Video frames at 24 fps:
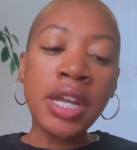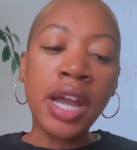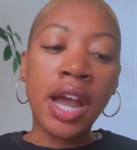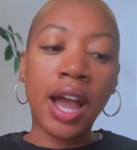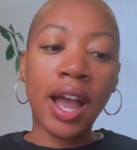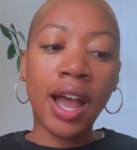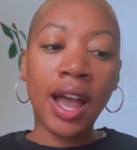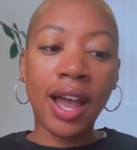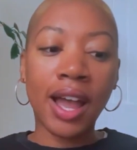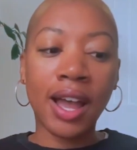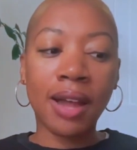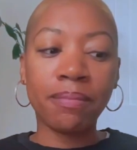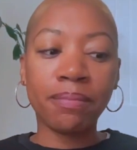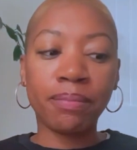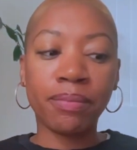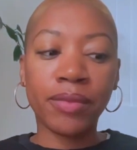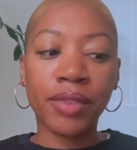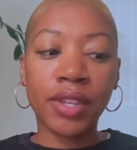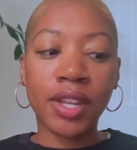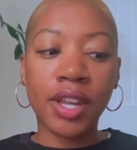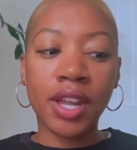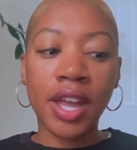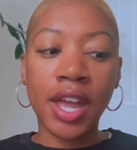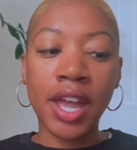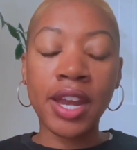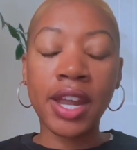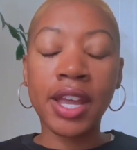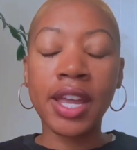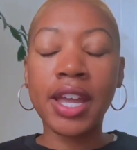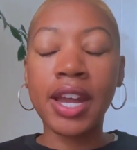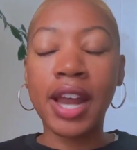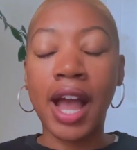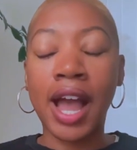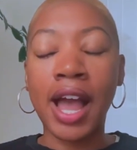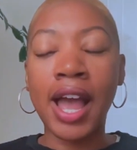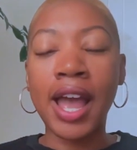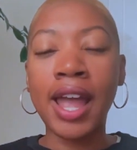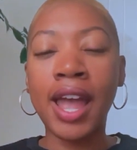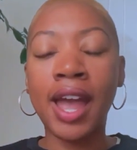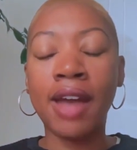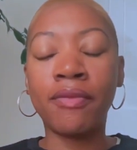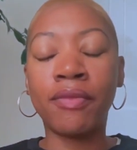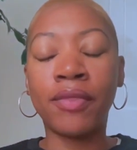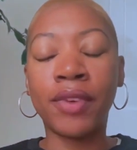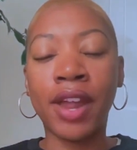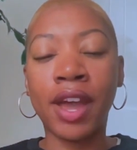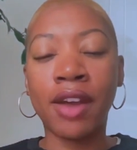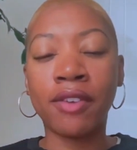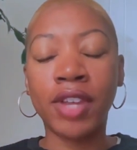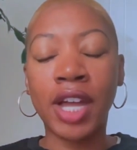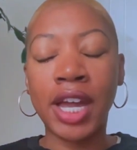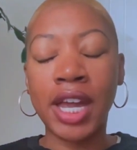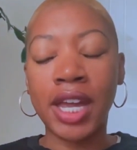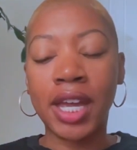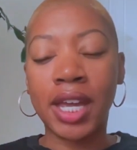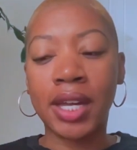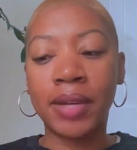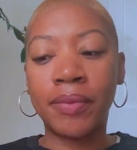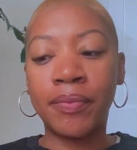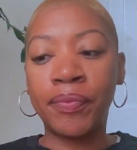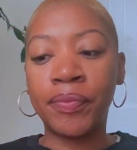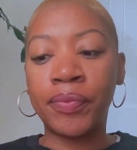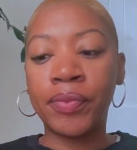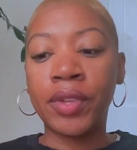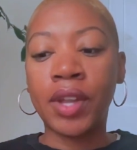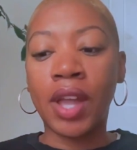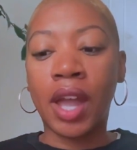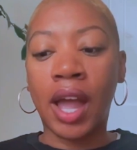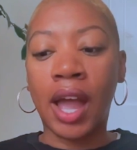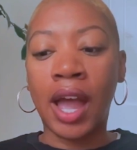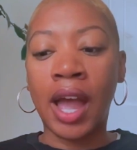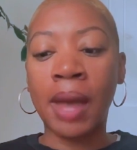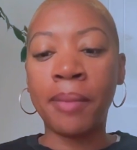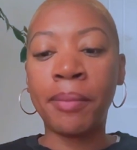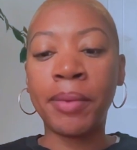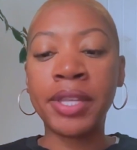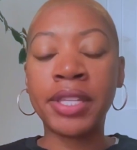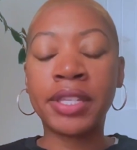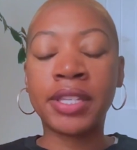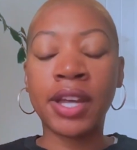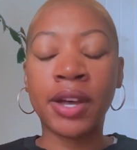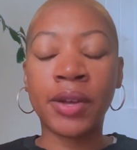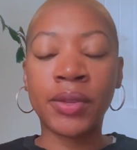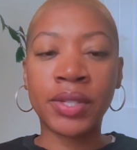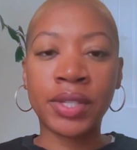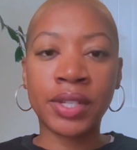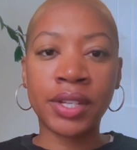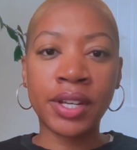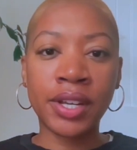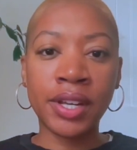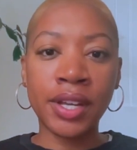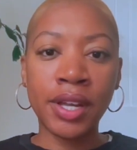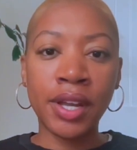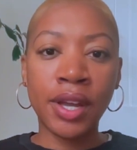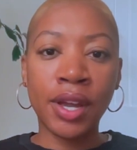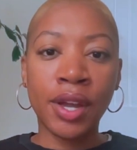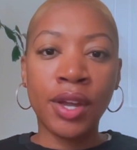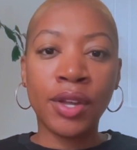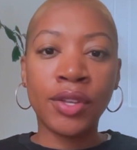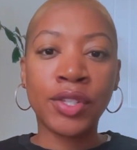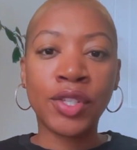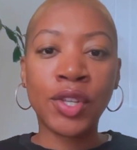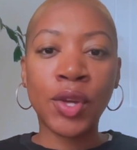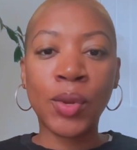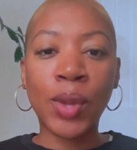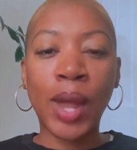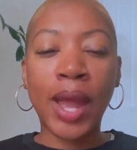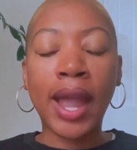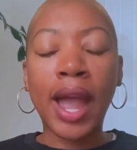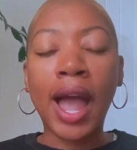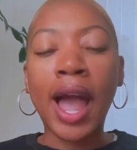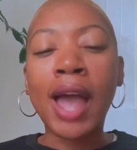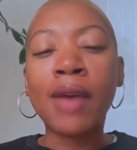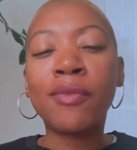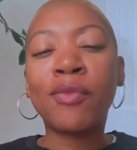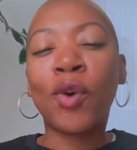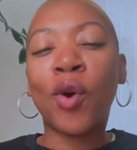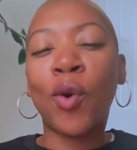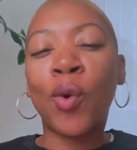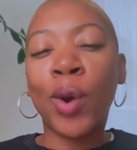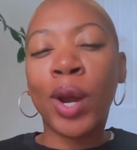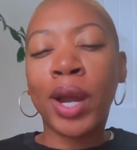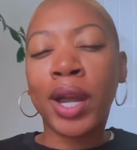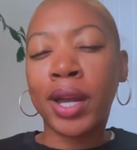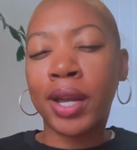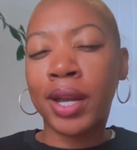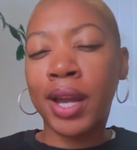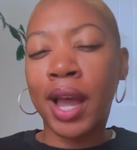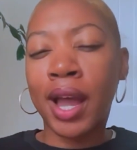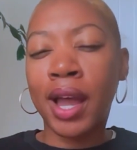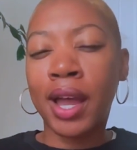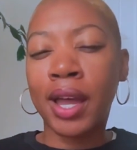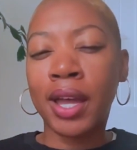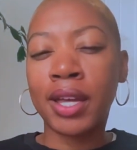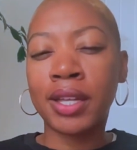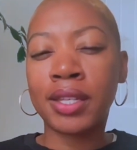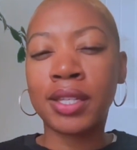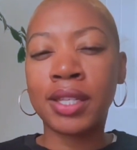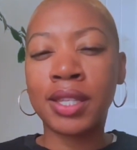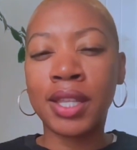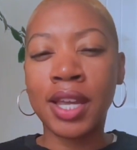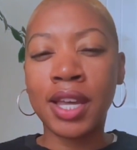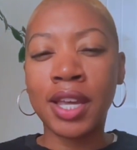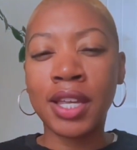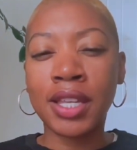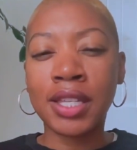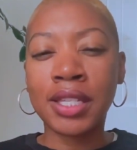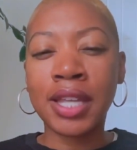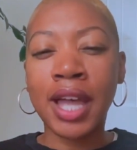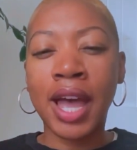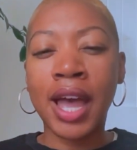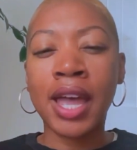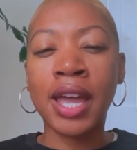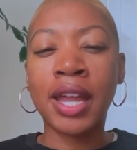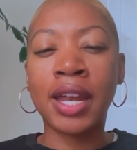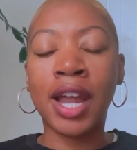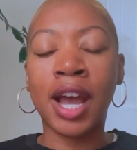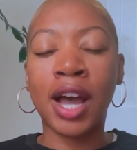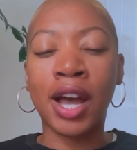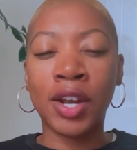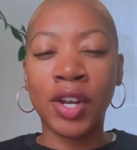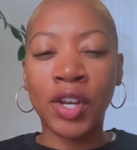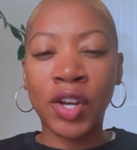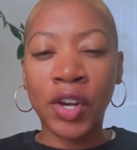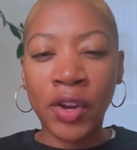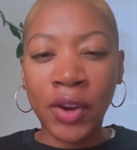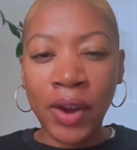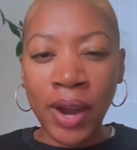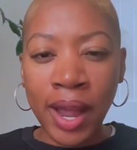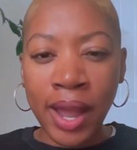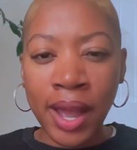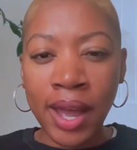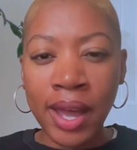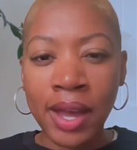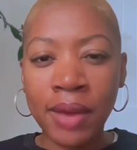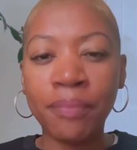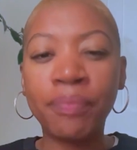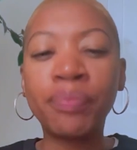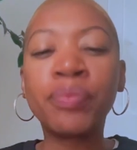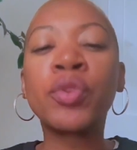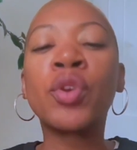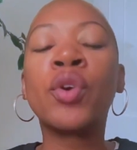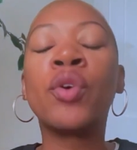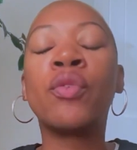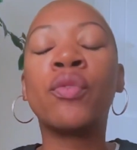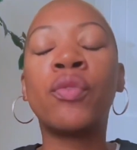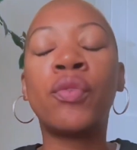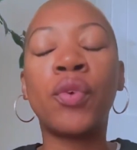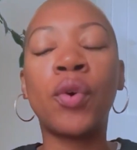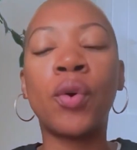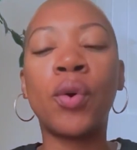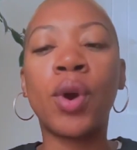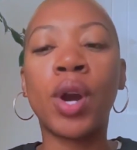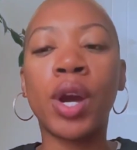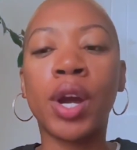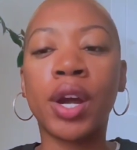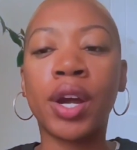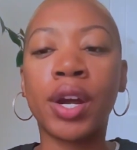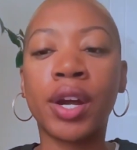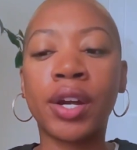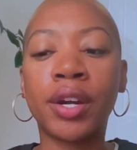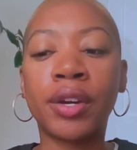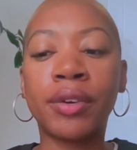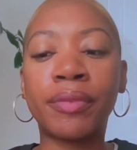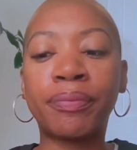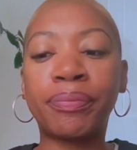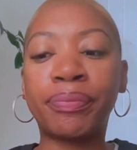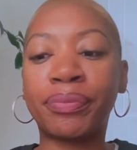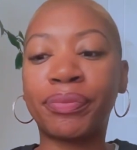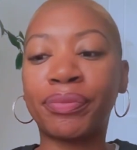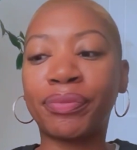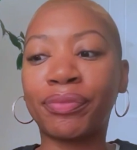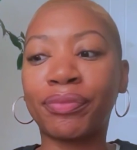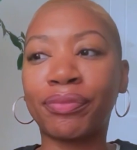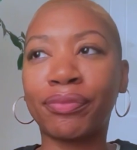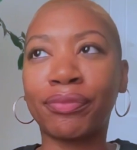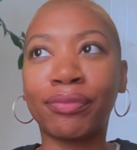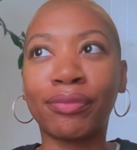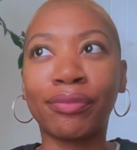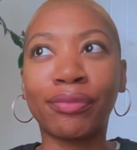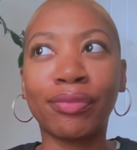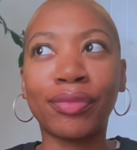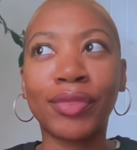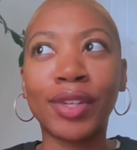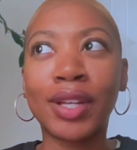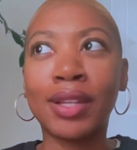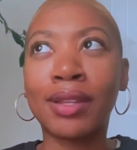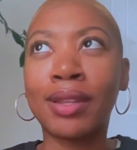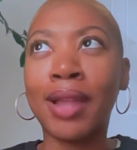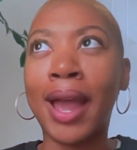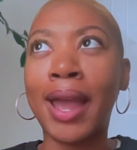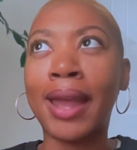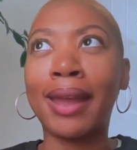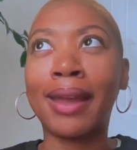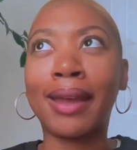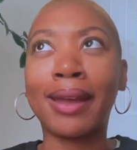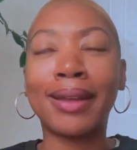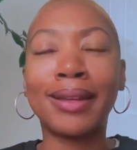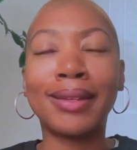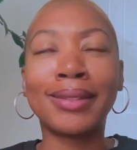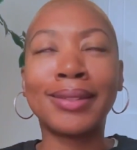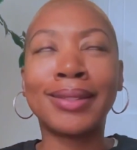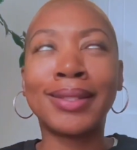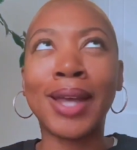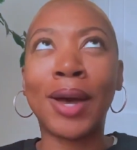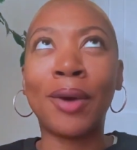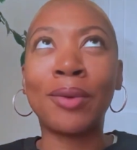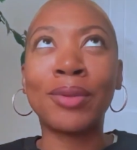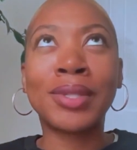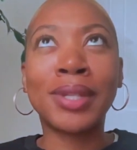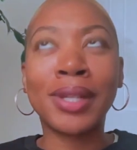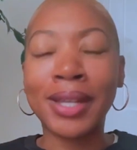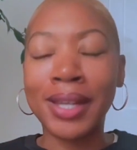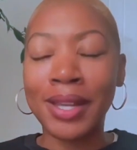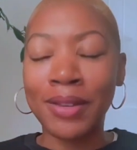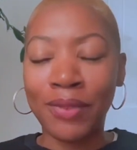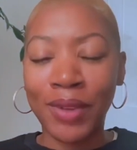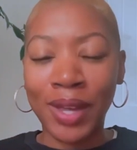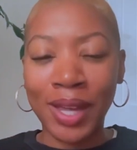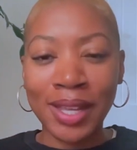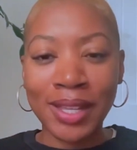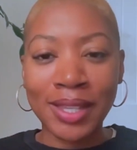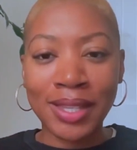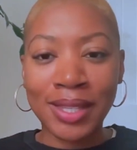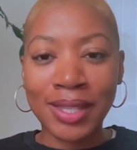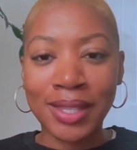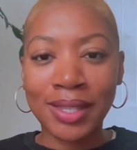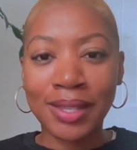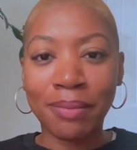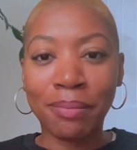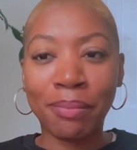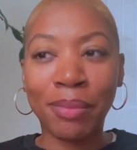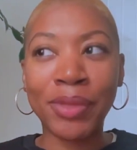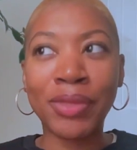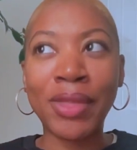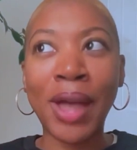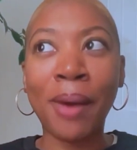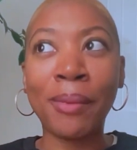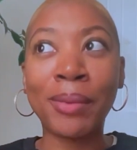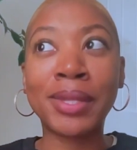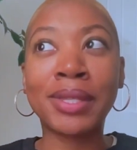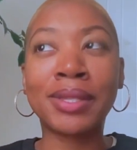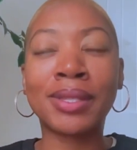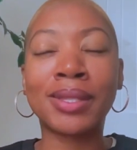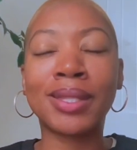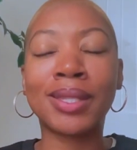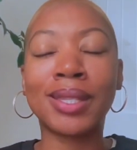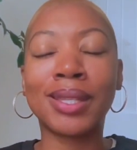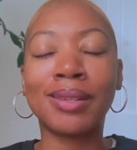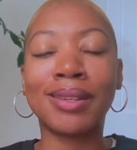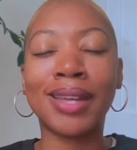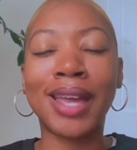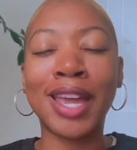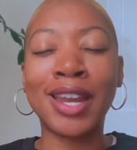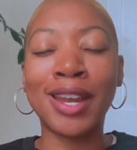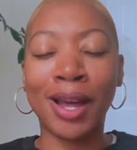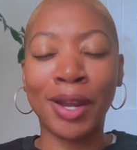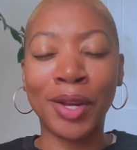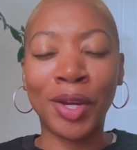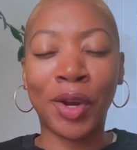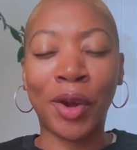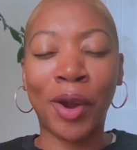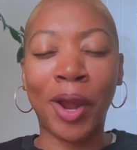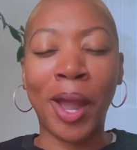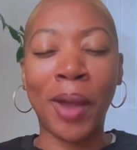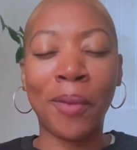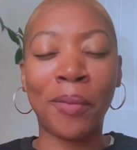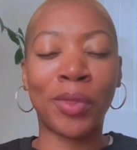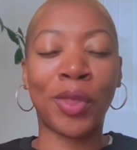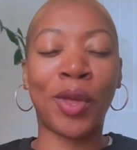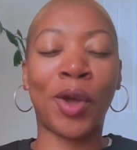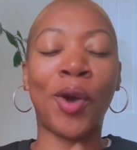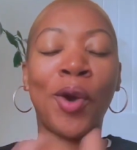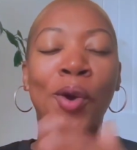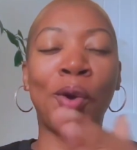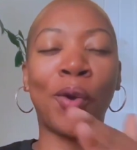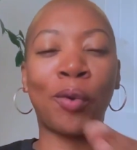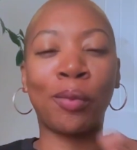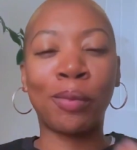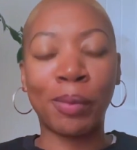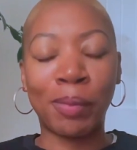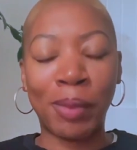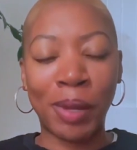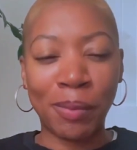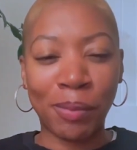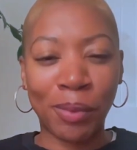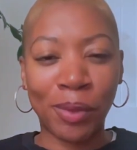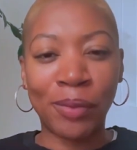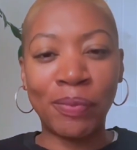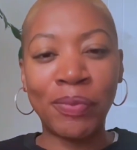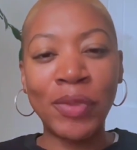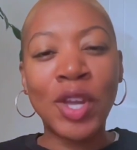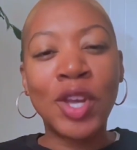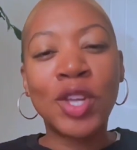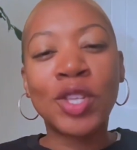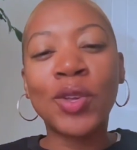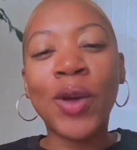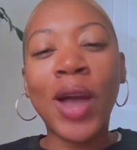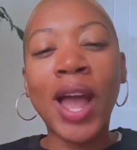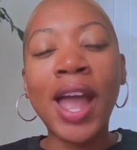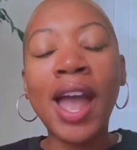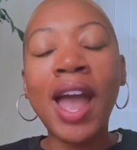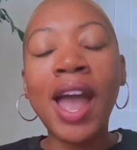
Um, and again, I have not like I'm a Delta, so like I've organized things in undergrad for like Delta events, but that was in undergrad with a whole group of people. So I